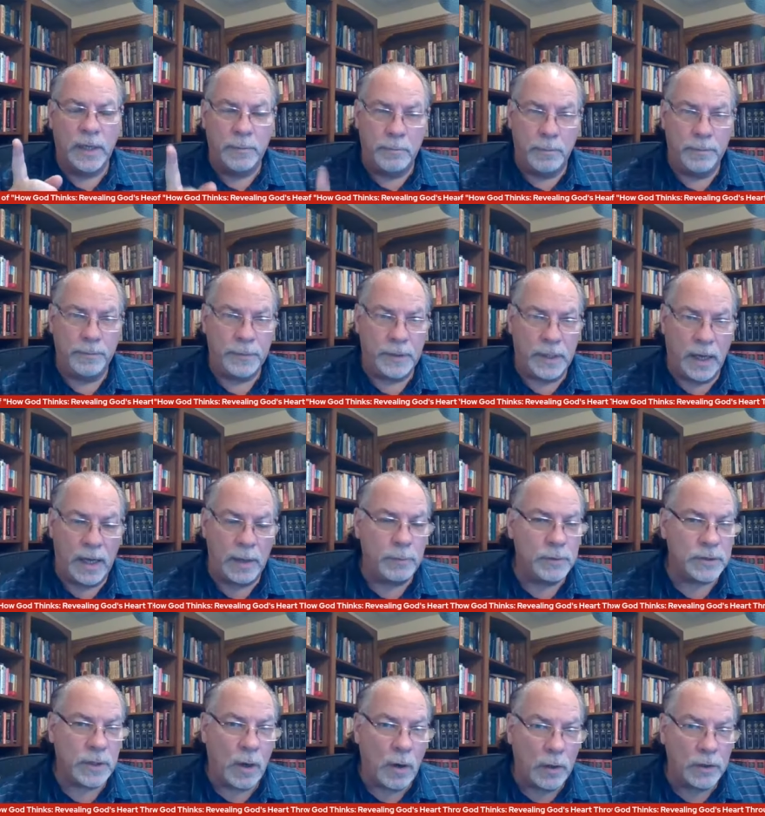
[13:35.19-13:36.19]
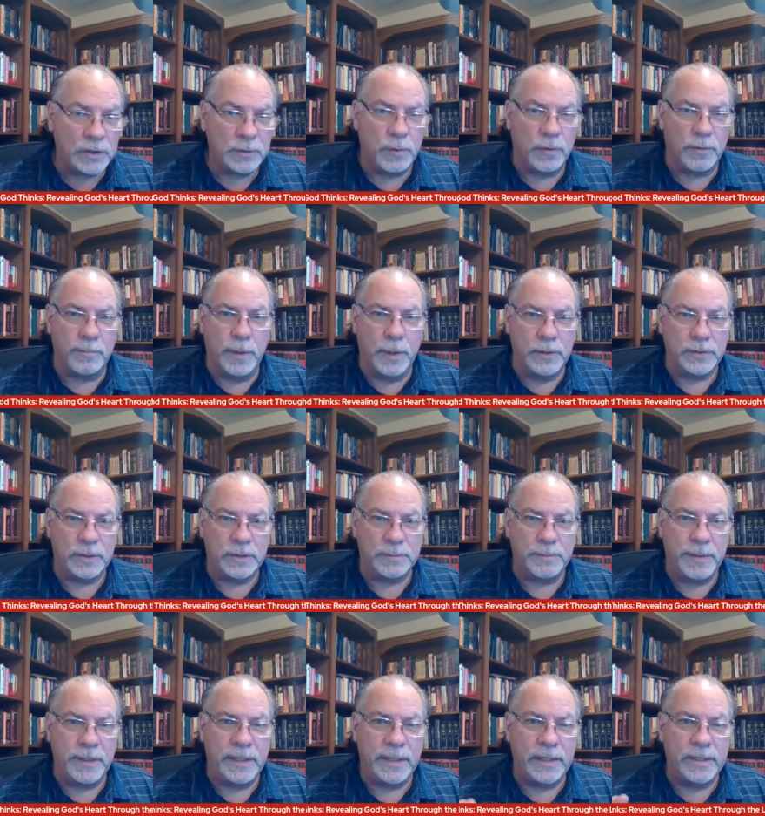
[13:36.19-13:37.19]
And God was harsh with
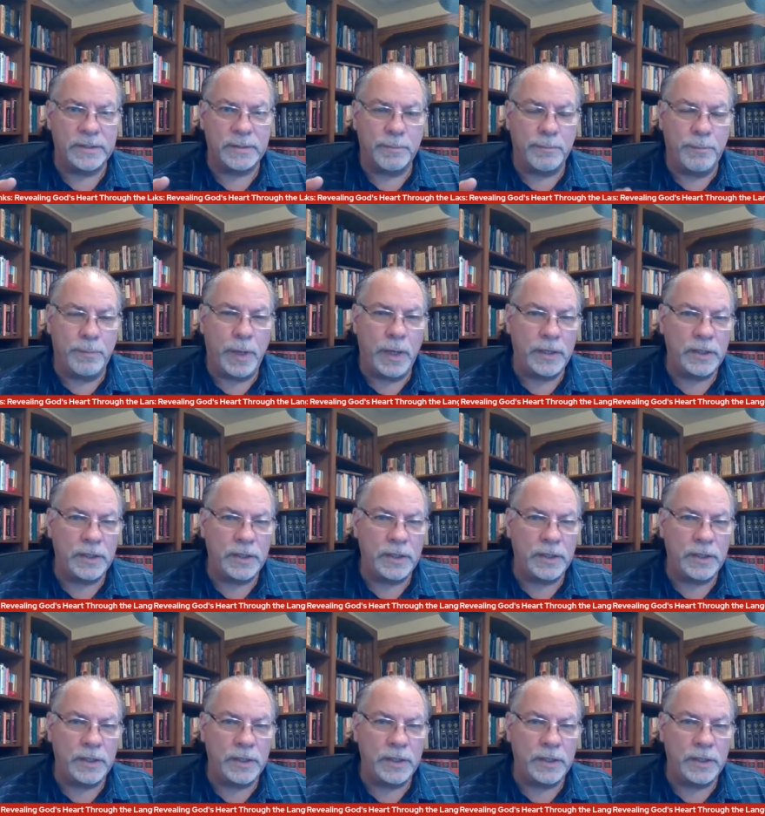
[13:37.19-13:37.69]
Moses because